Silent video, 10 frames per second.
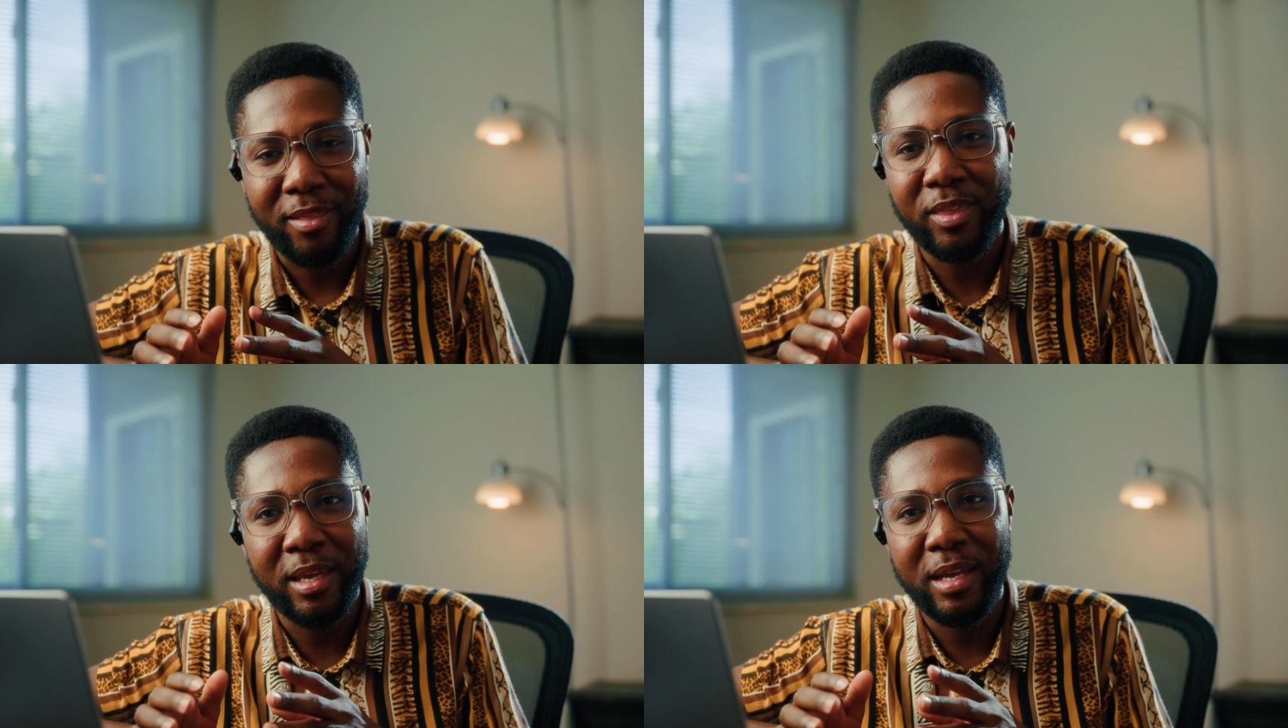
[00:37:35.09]

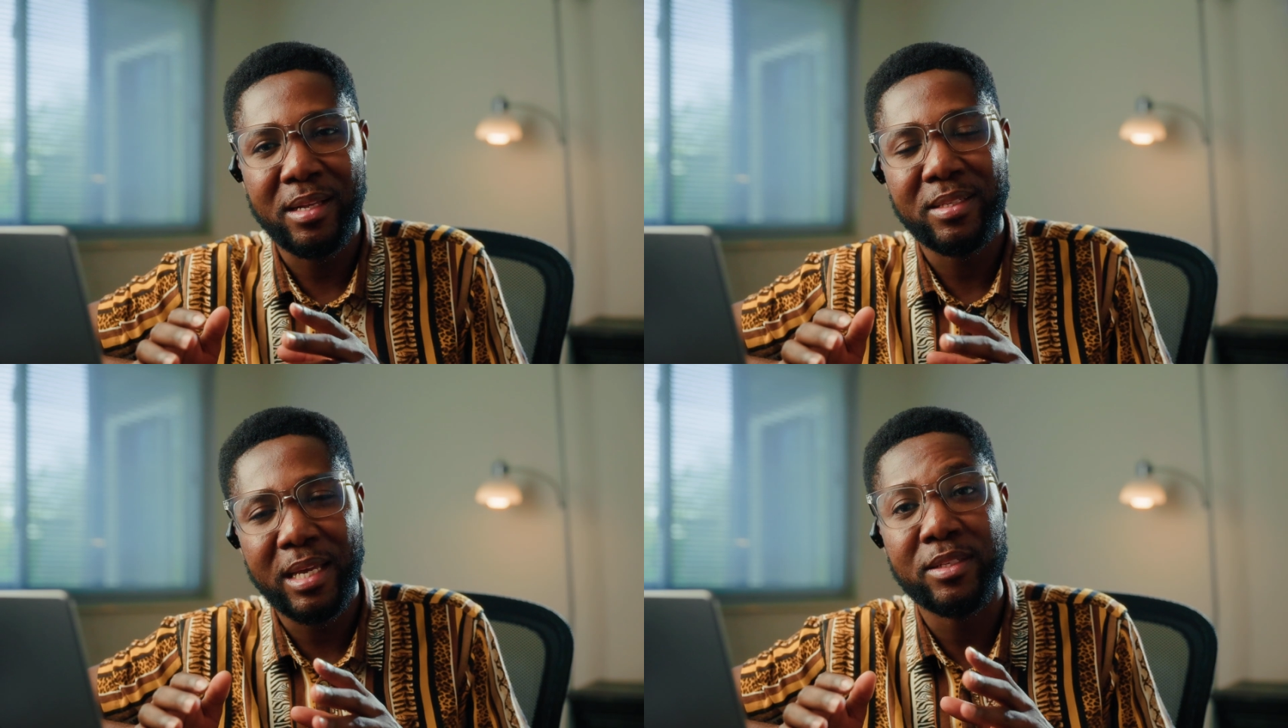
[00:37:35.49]
I think
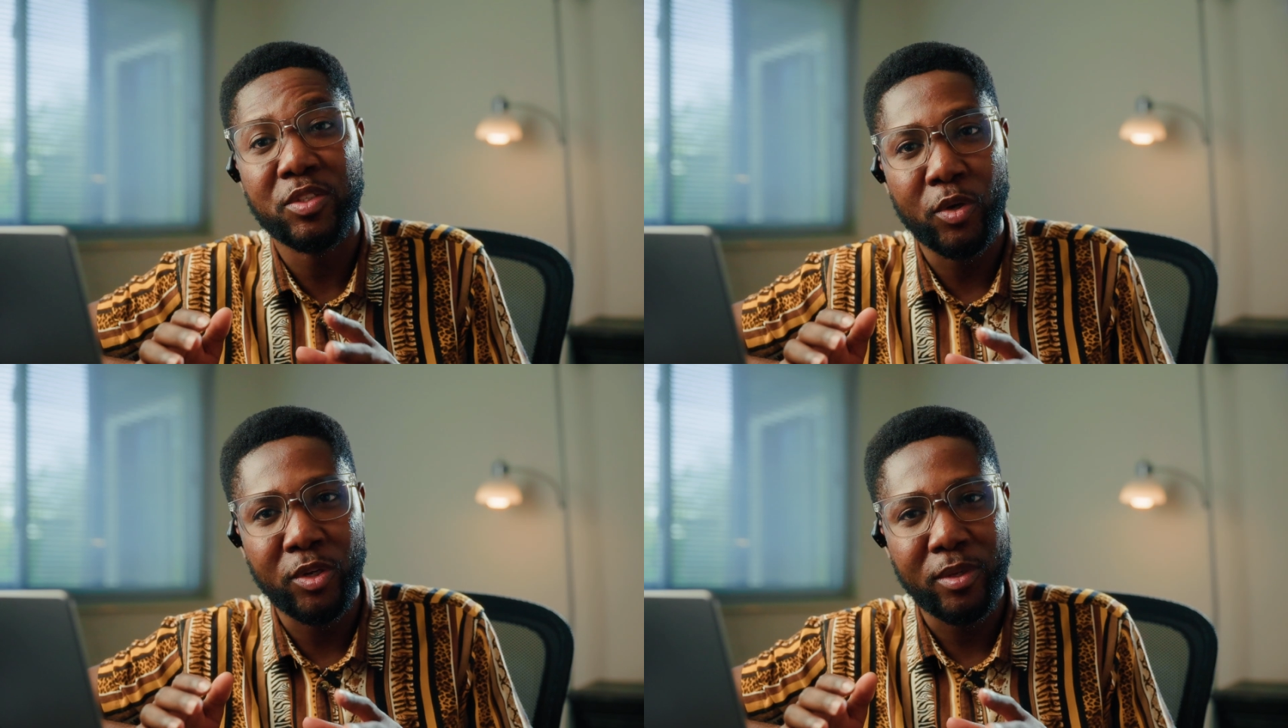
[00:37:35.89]

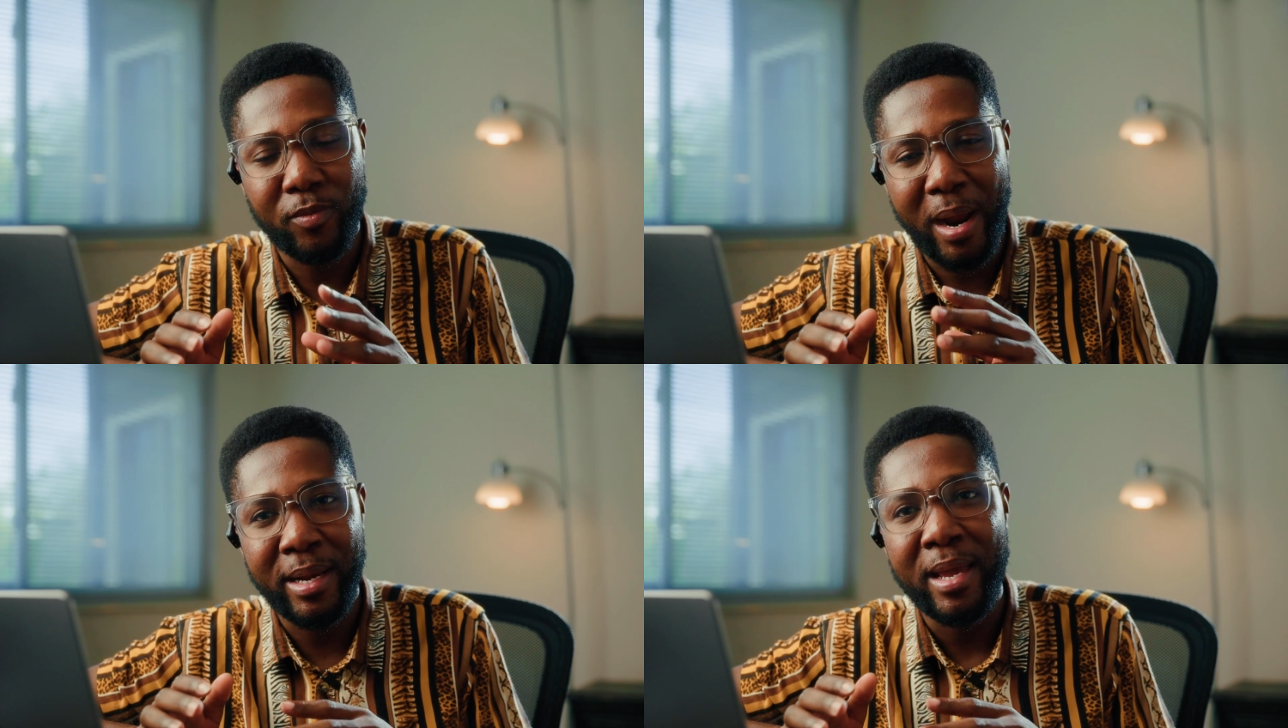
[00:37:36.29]
it's good,
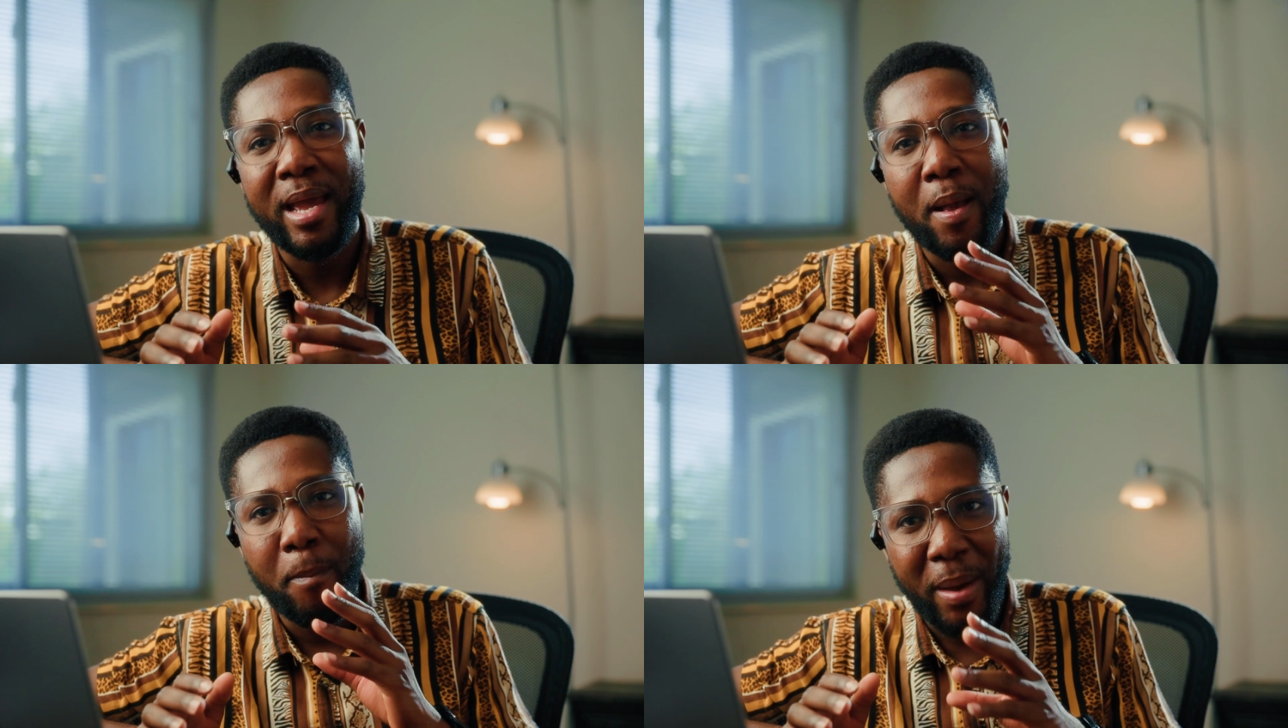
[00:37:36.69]
right?
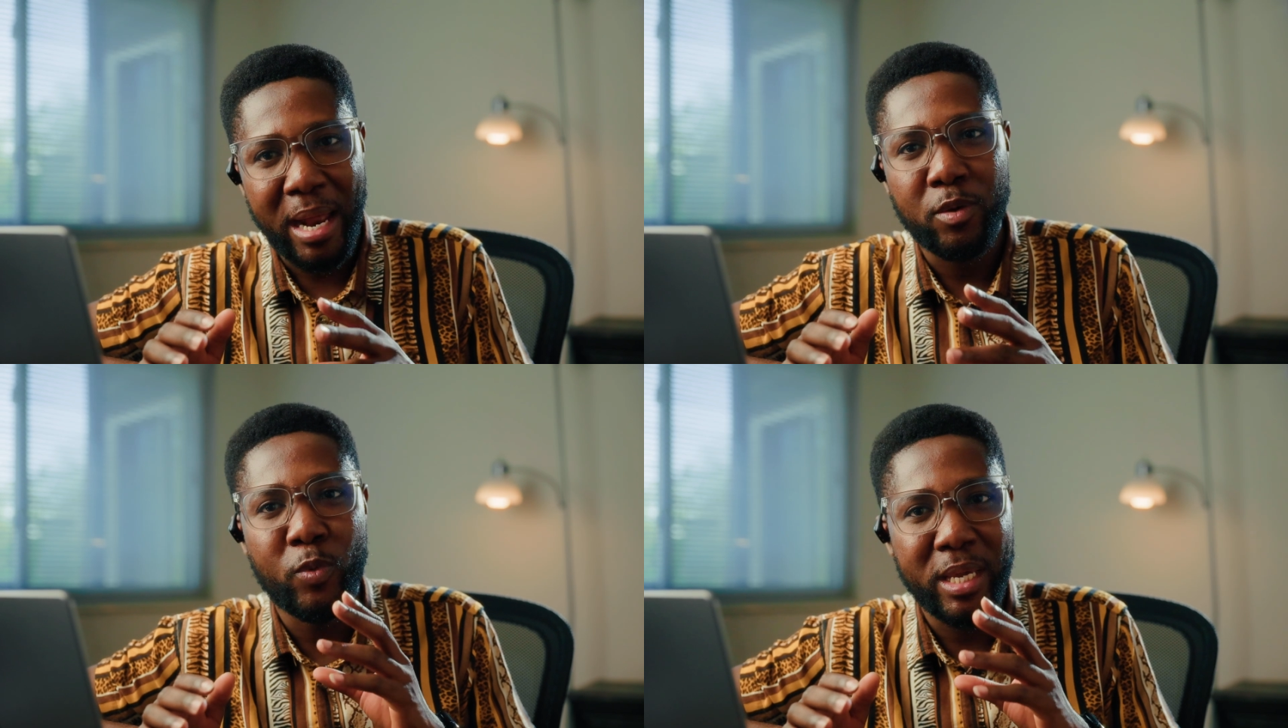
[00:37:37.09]

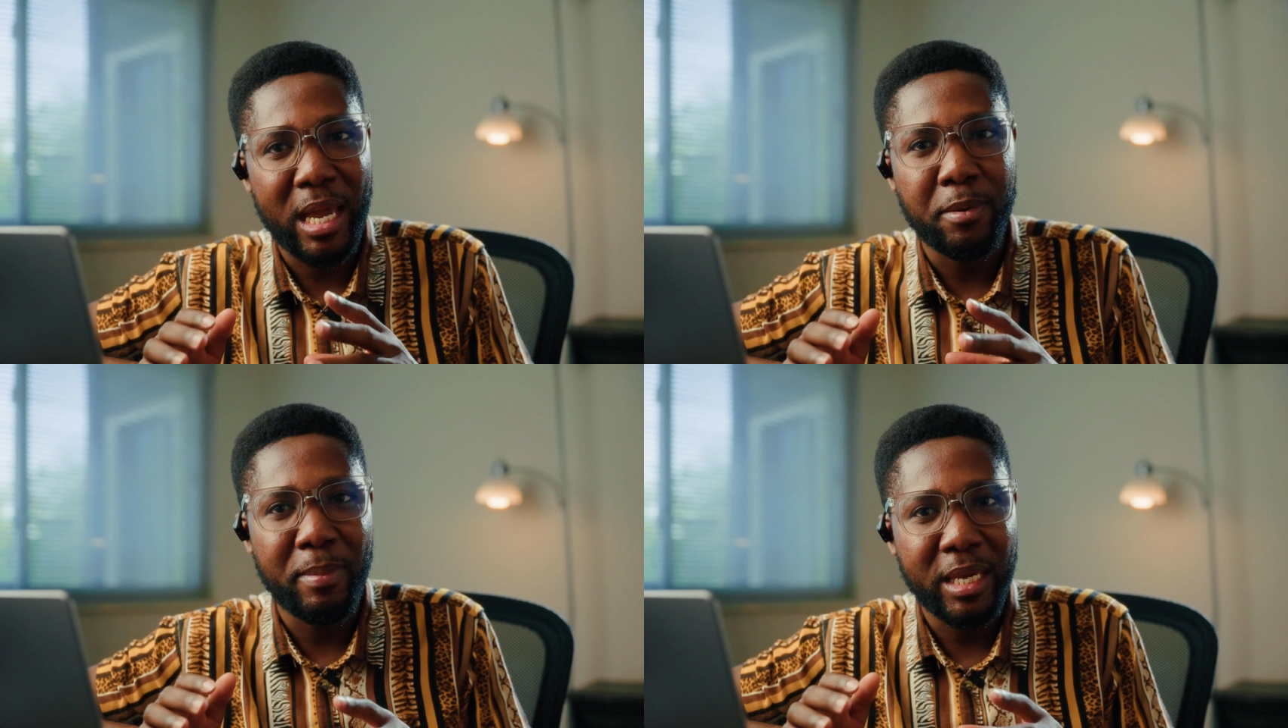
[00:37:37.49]
But we
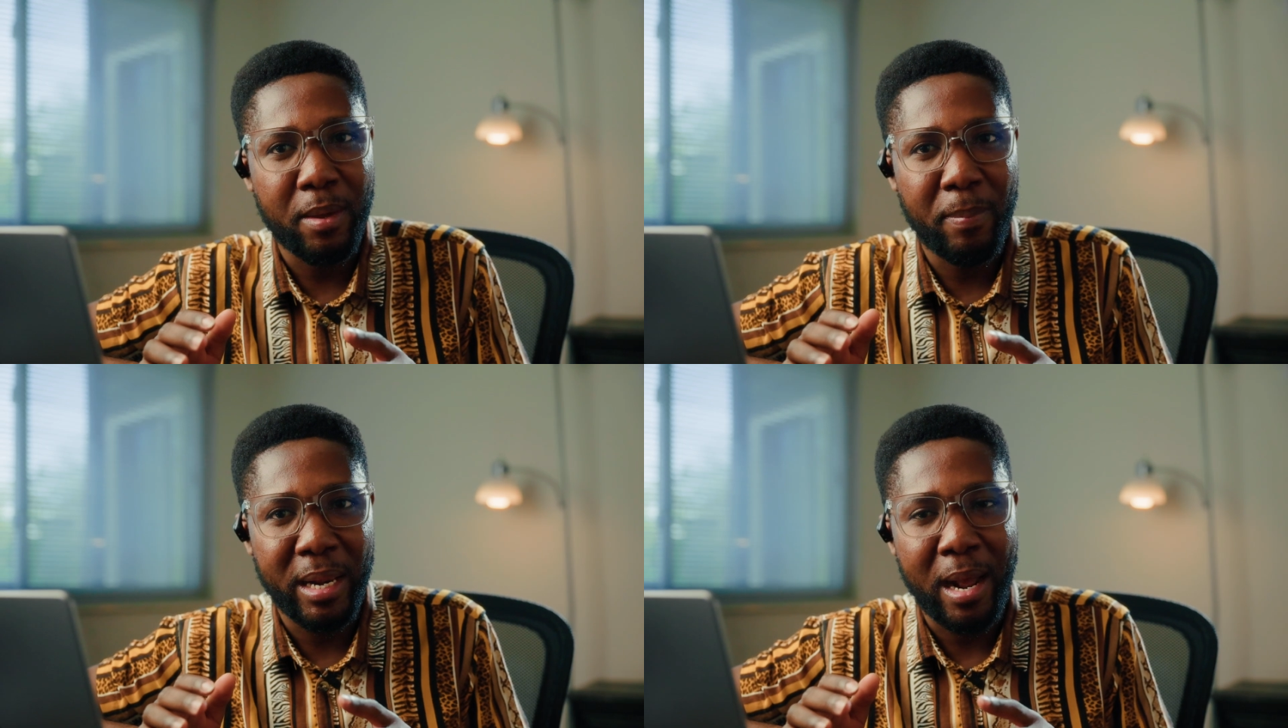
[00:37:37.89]
can
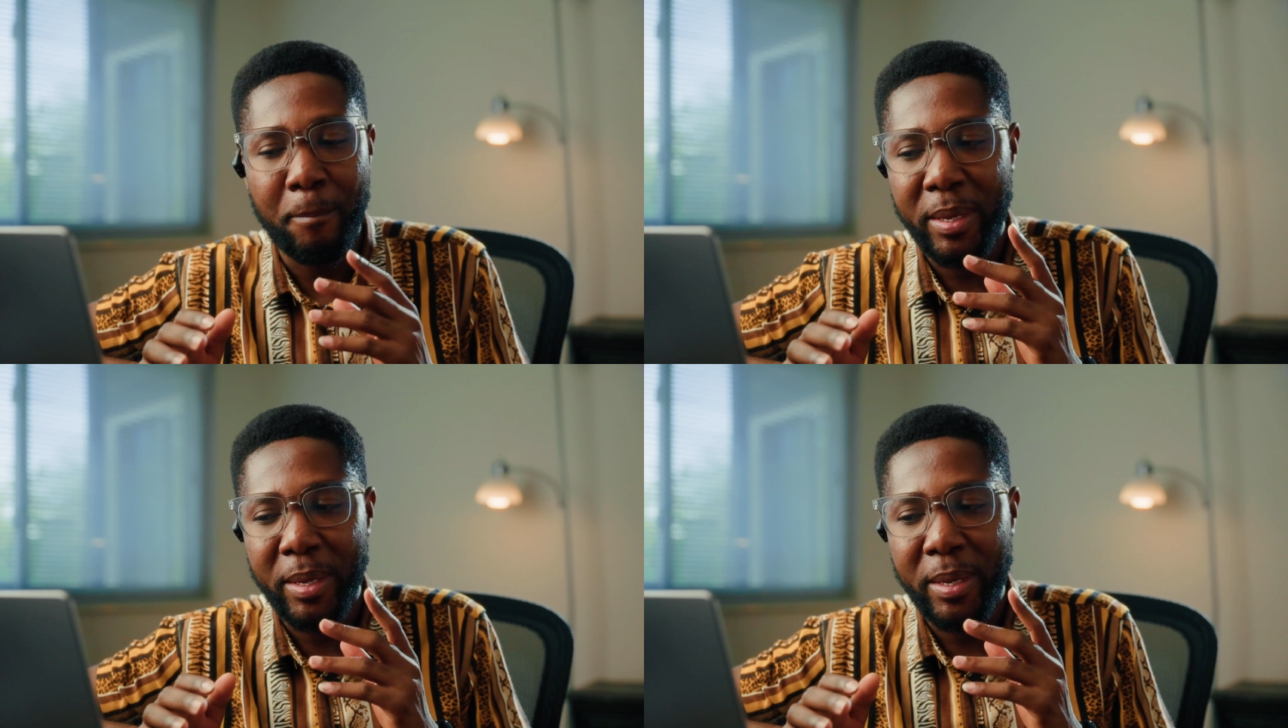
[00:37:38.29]
make it better,